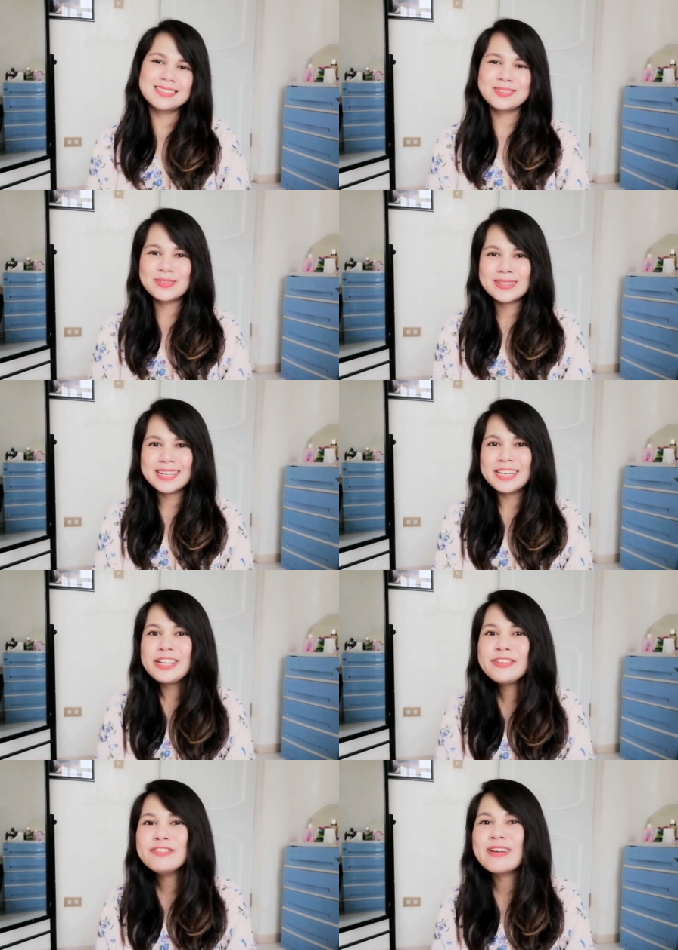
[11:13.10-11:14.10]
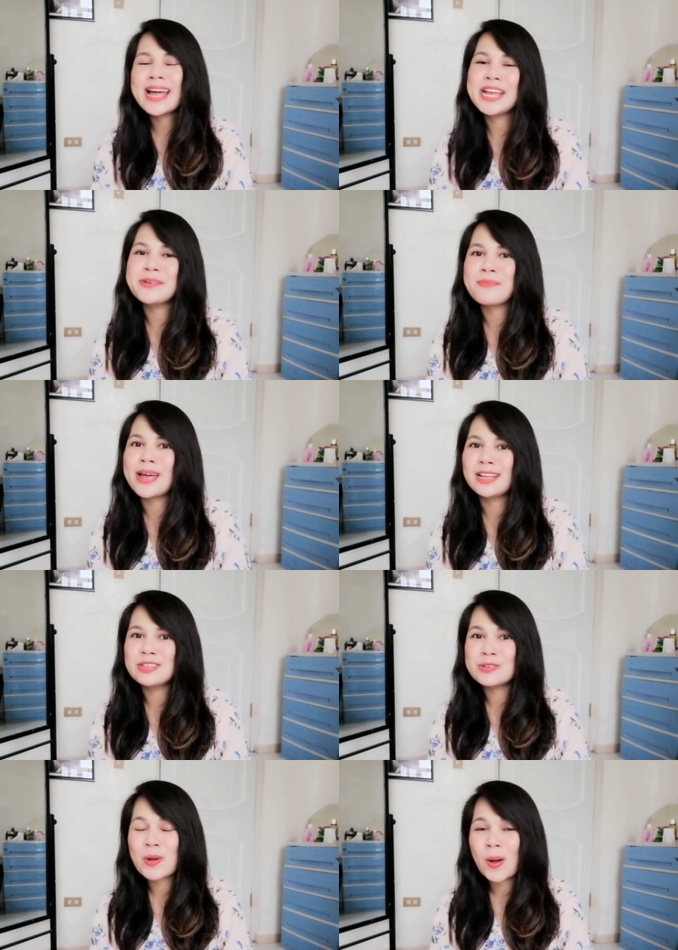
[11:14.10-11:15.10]
So, did you find my
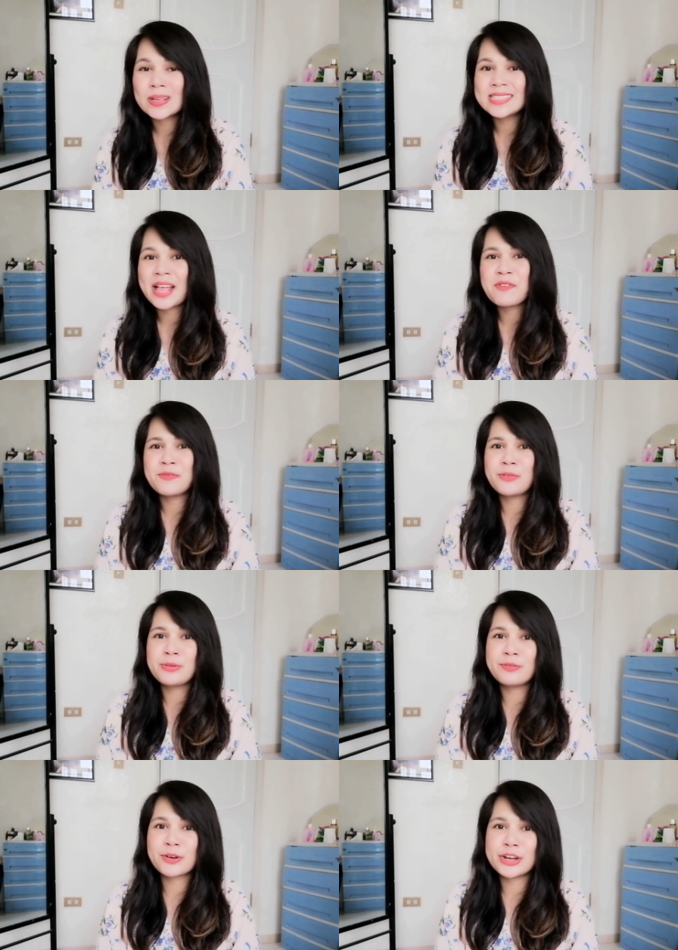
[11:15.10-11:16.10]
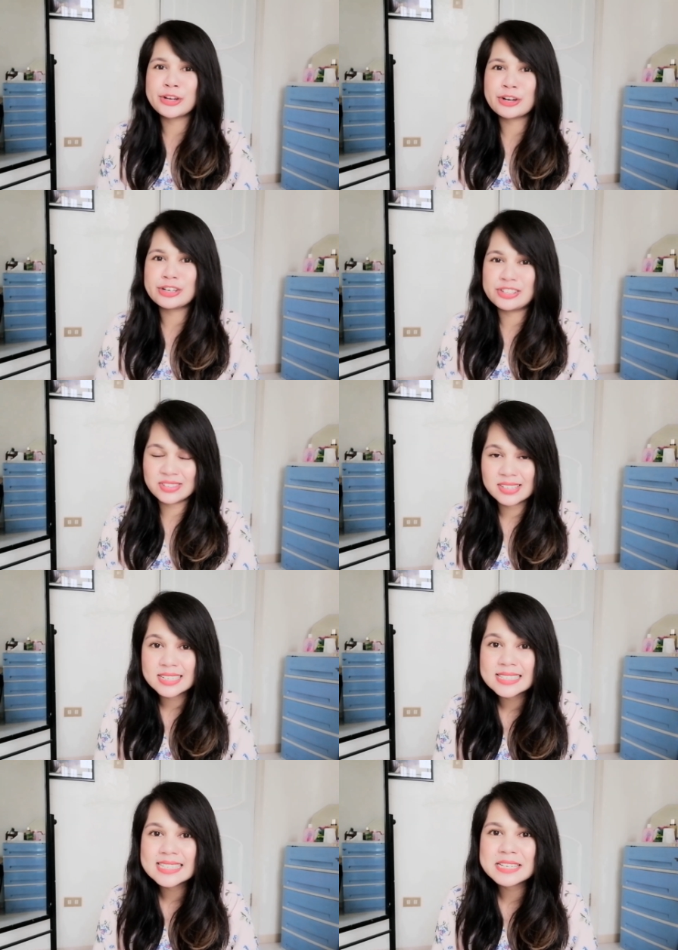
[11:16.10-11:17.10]
songs helpful for your
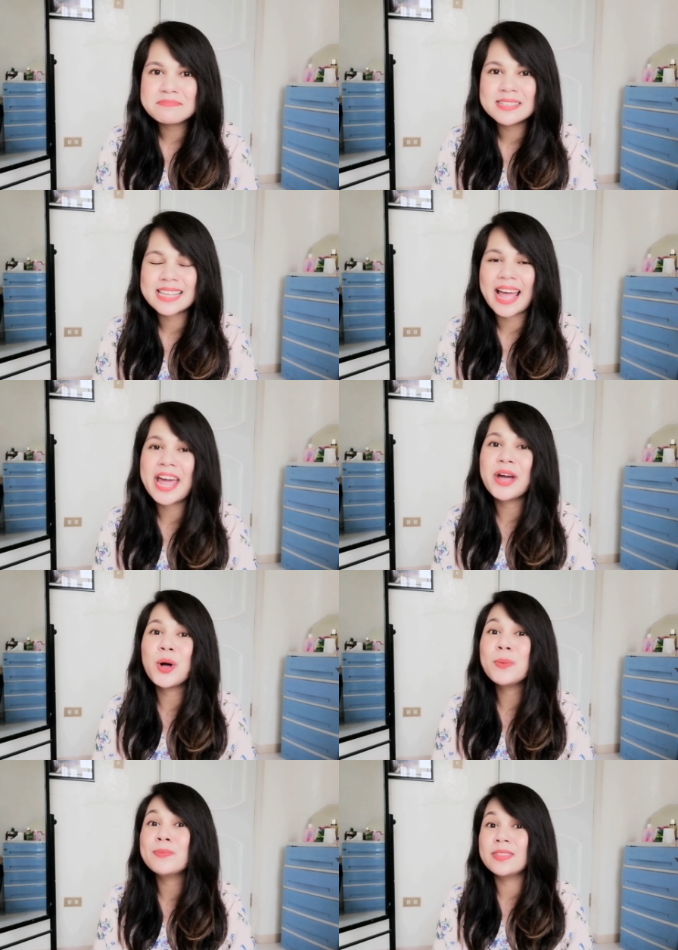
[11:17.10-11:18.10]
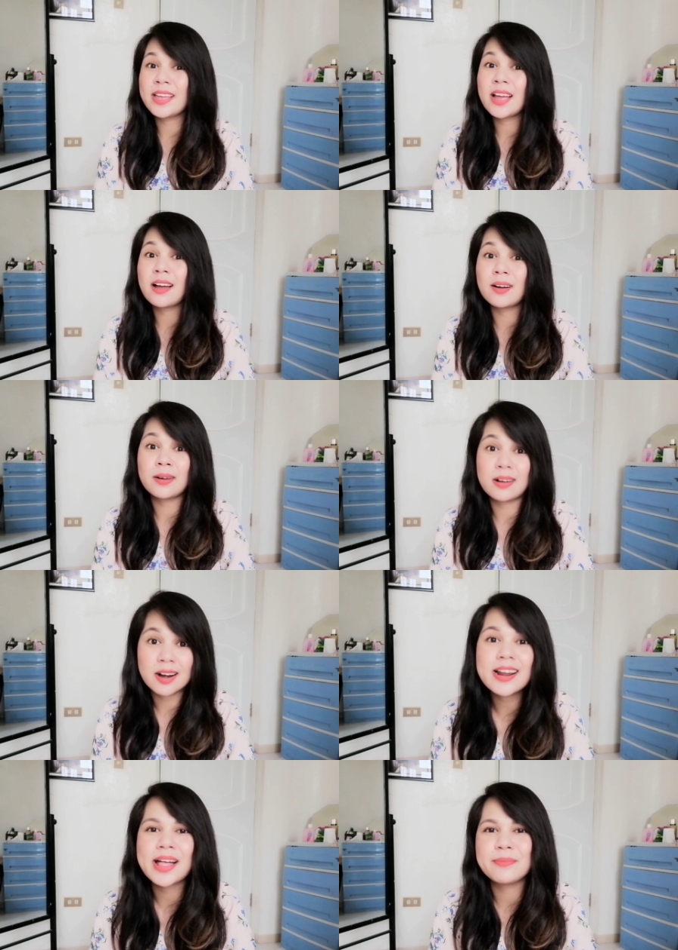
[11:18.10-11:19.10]
study tips? I hope they
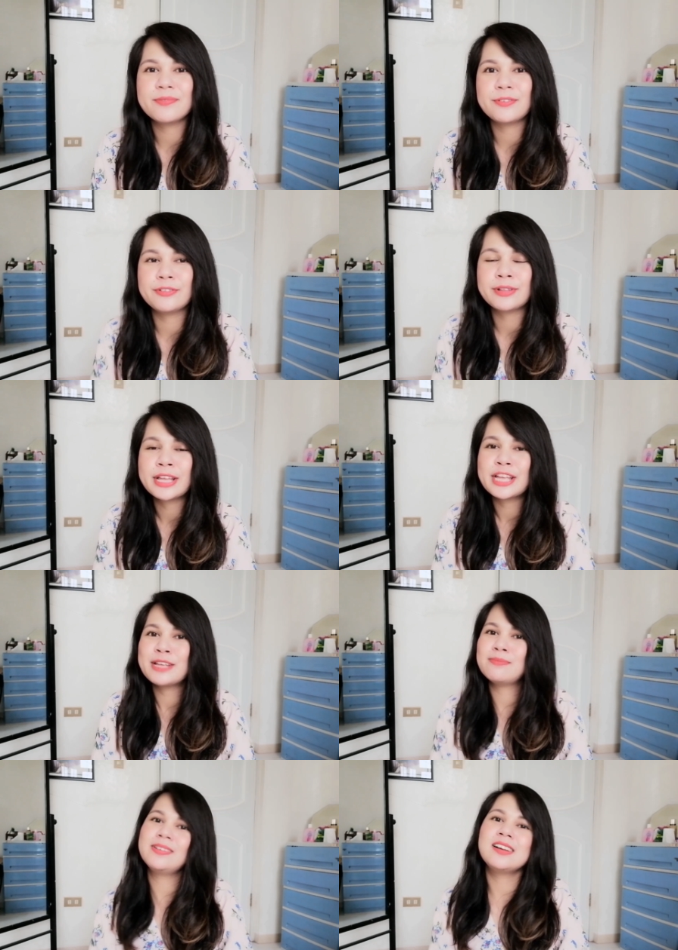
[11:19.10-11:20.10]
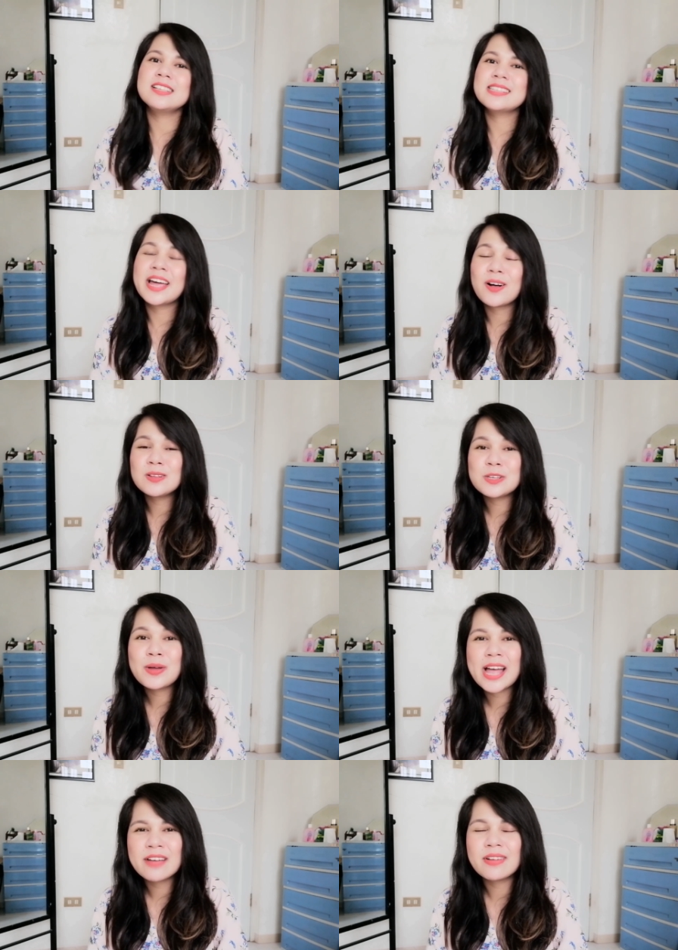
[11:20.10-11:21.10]
are helpful because I
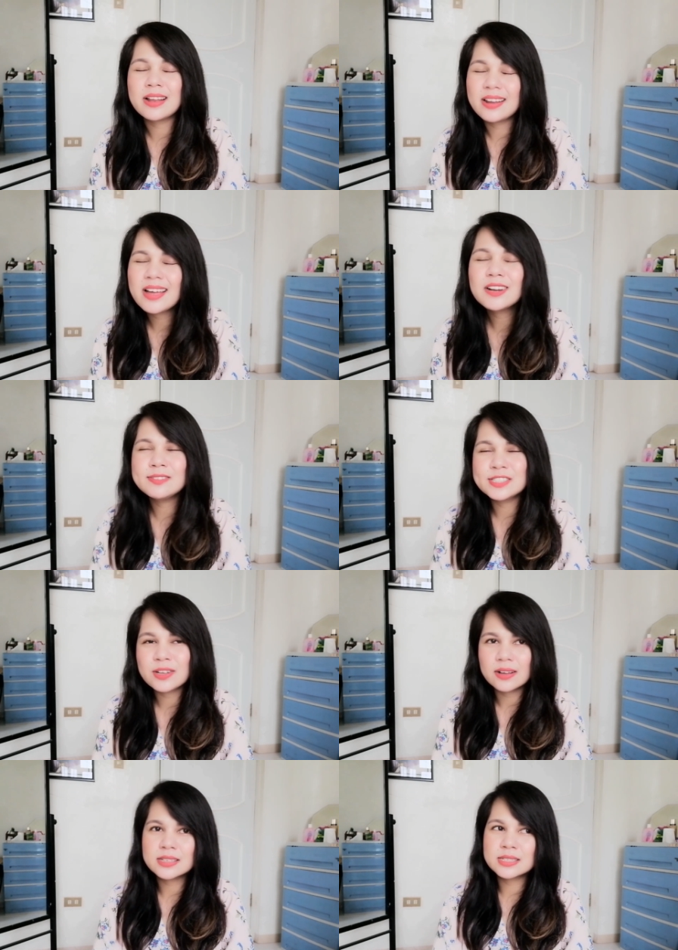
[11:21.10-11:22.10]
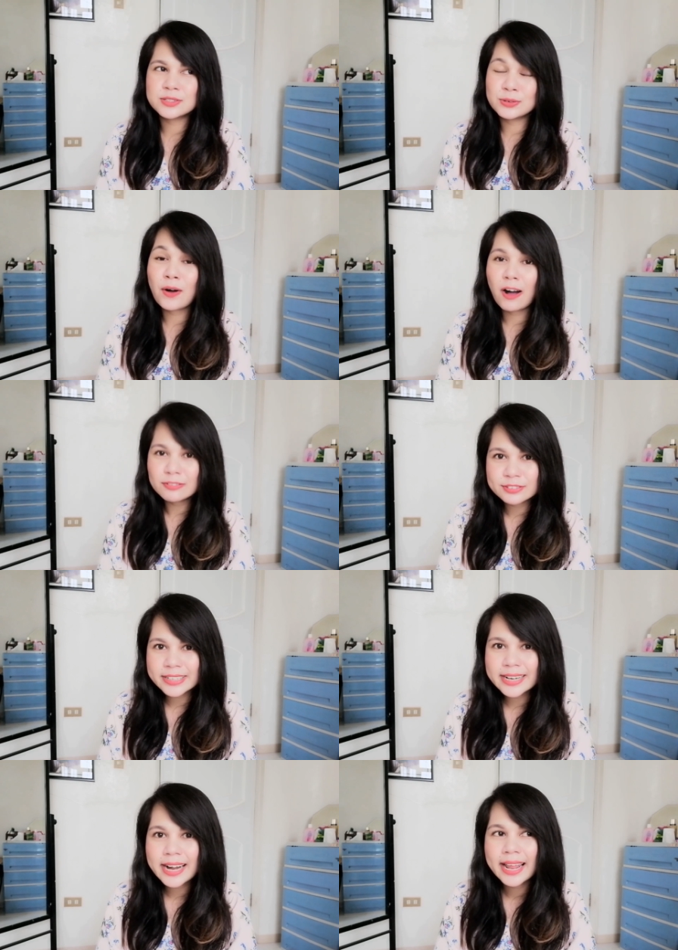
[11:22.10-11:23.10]
also have a lot of songs to
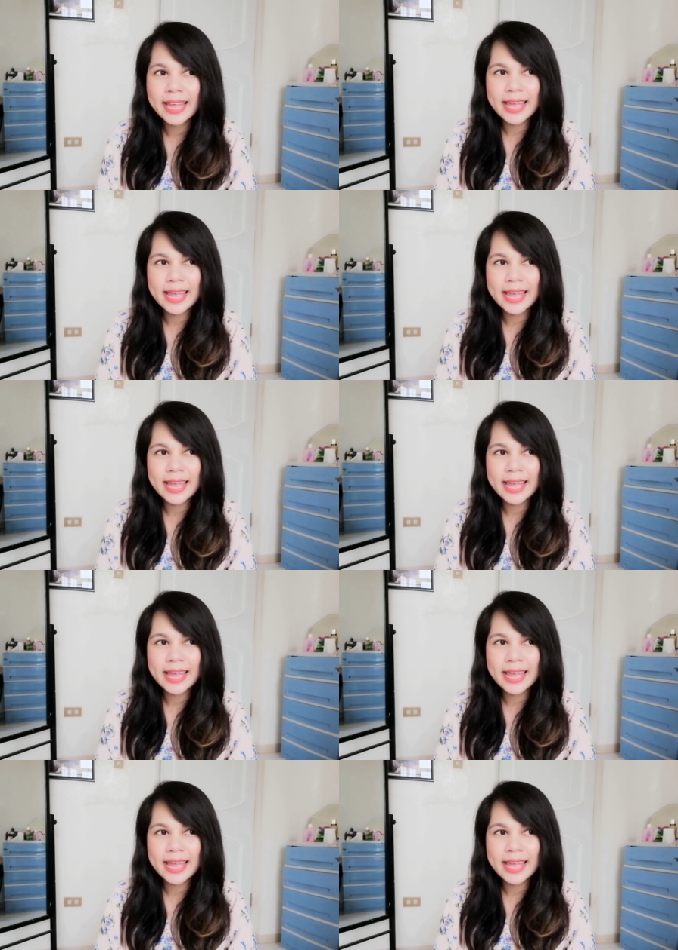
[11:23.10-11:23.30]
offer,